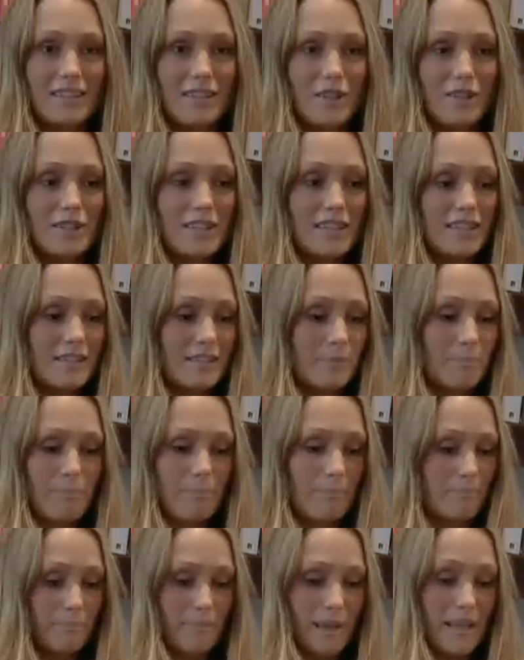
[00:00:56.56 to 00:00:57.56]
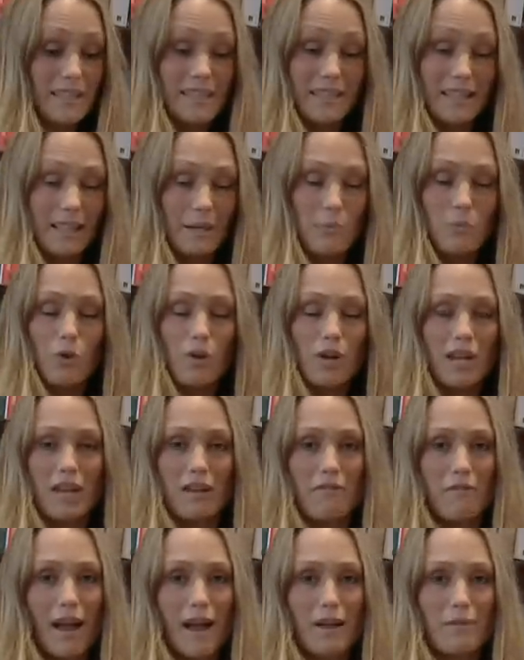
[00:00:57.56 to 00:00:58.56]
started basically walking
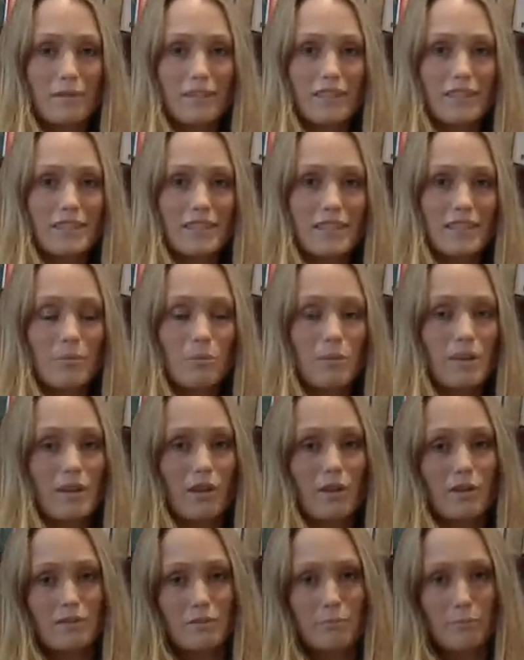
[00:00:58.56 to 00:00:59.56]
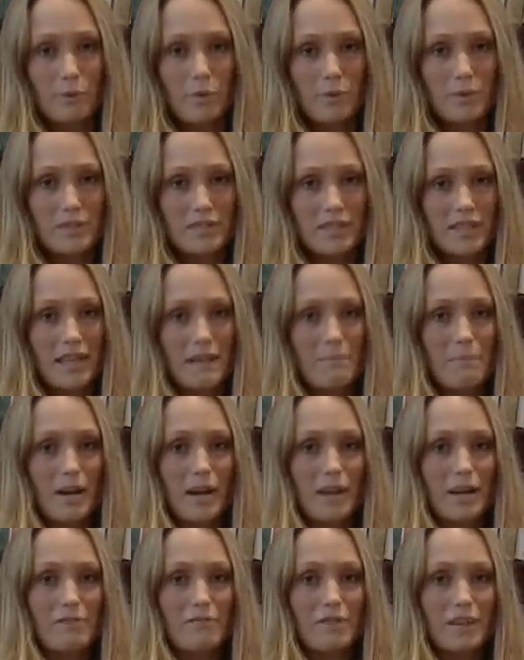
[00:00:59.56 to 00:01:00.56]
around London with lots of books in
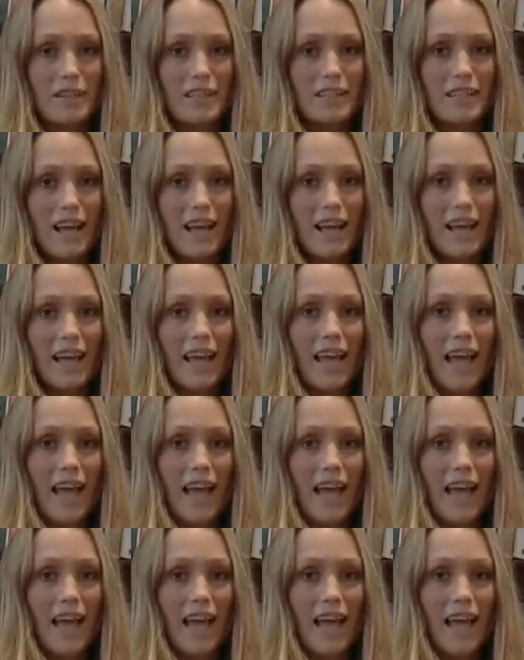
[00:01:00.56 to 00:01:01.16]
my rucksack